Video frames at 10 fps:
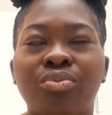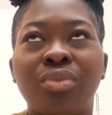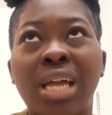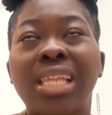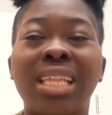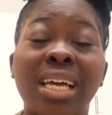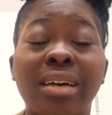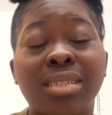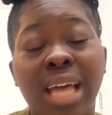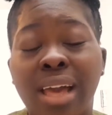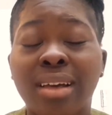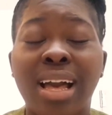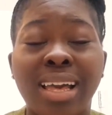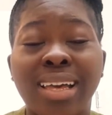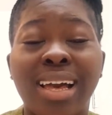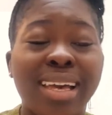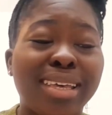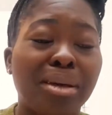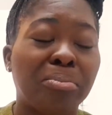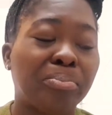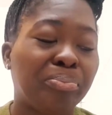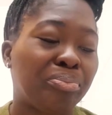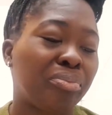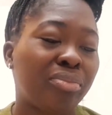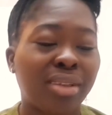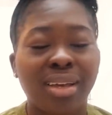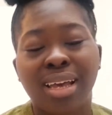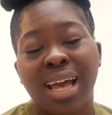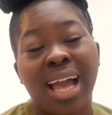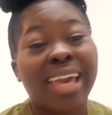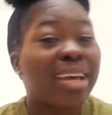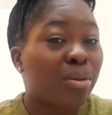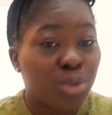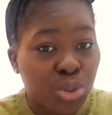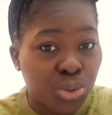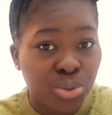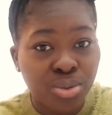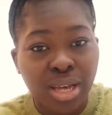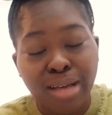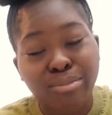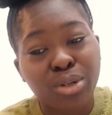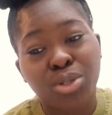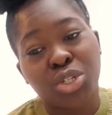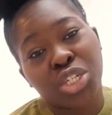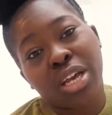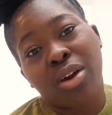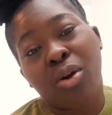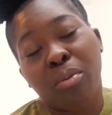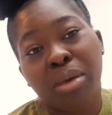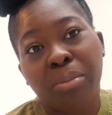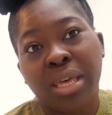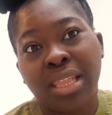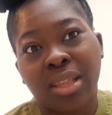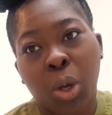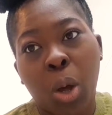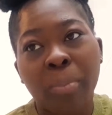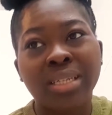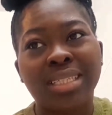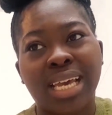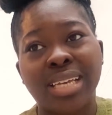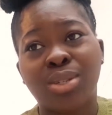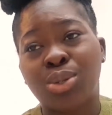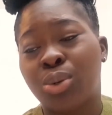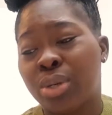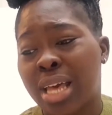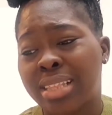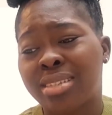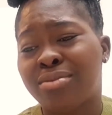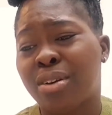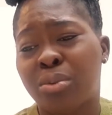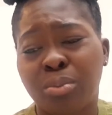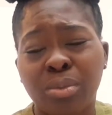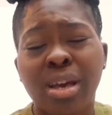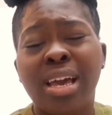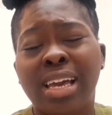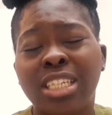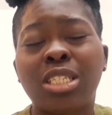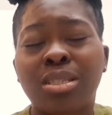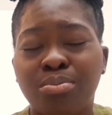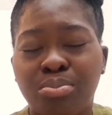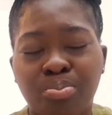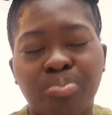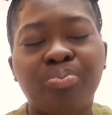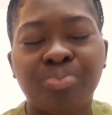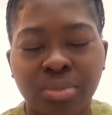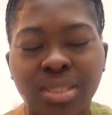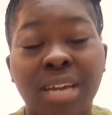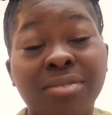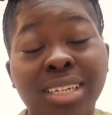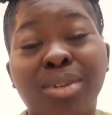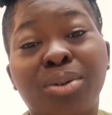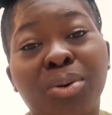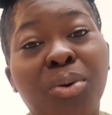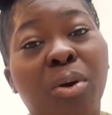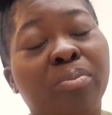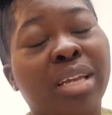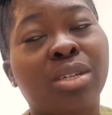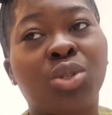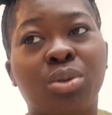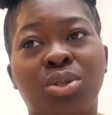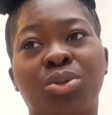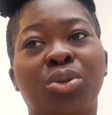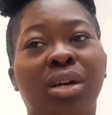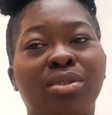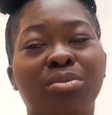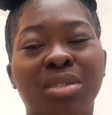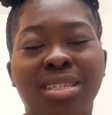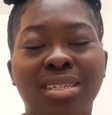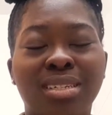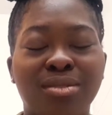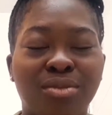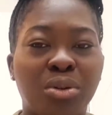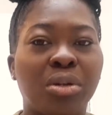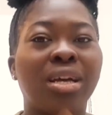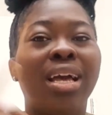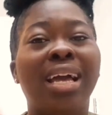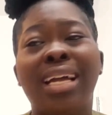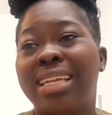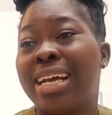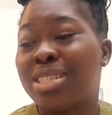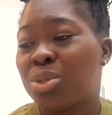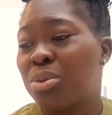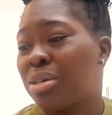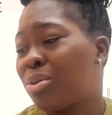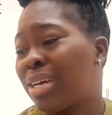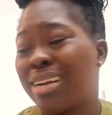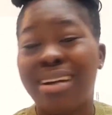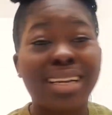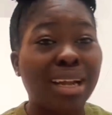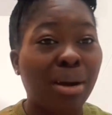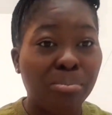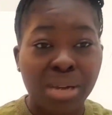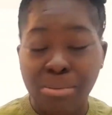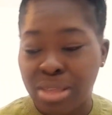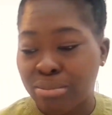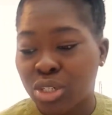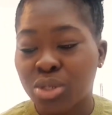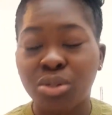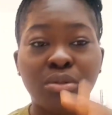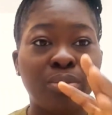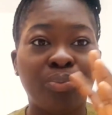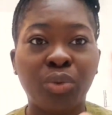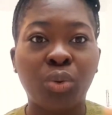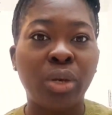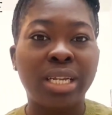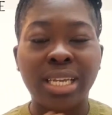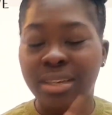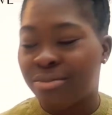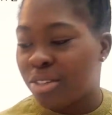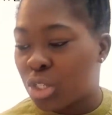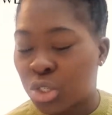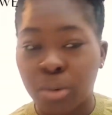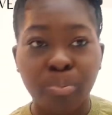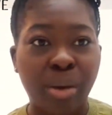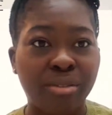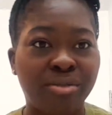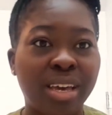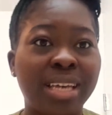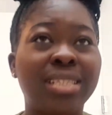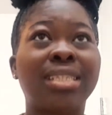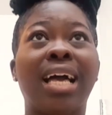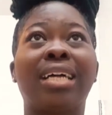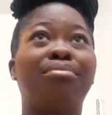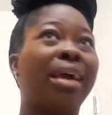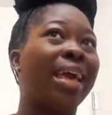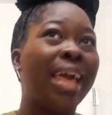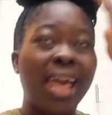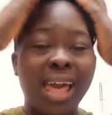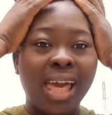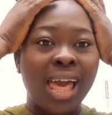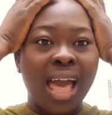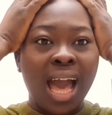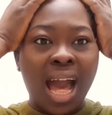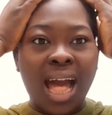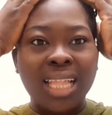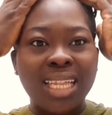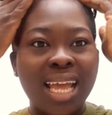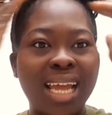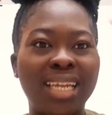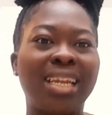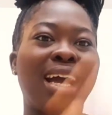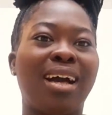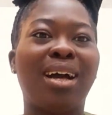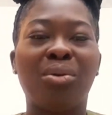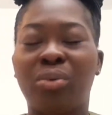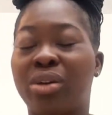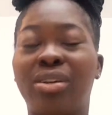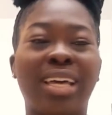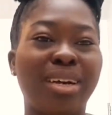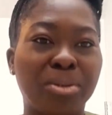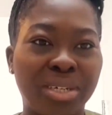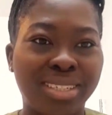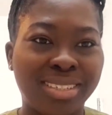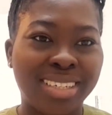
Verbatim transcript: anything else that I I um I get up to, I'm going to share, or maybe in the coming days. So yeah, this vlog is definitely going to go up next week. So you're going to be seeing this vlog next week. Okay, right now I'm blabbing. I'm just going to quickly finish off my face and my hair and then uh, we're gonna get going